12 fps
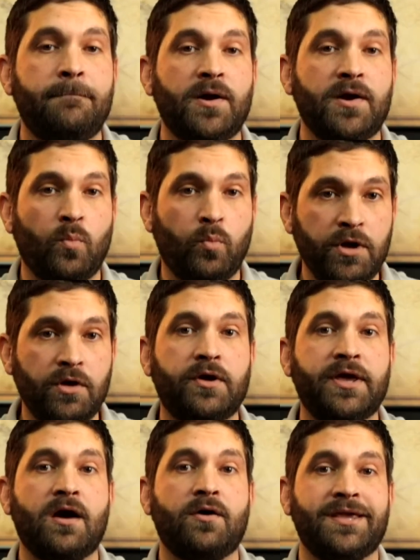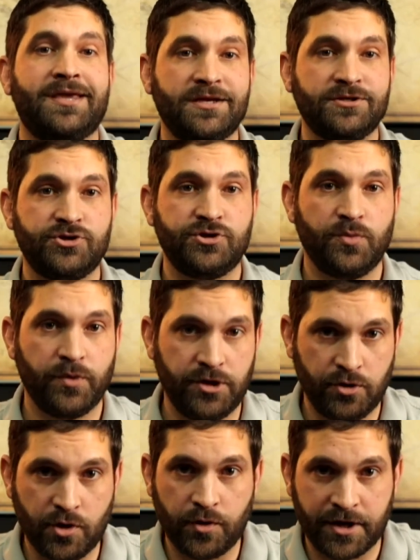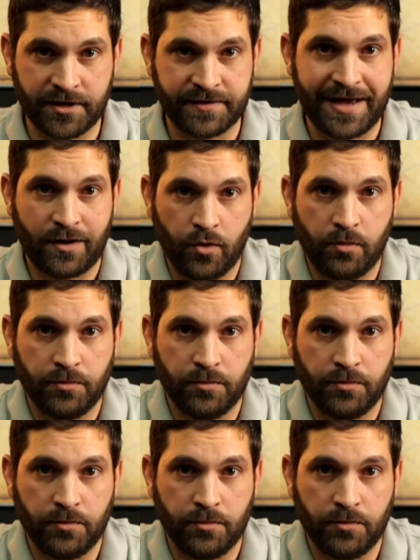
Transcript: but it will count against you when you go to get that home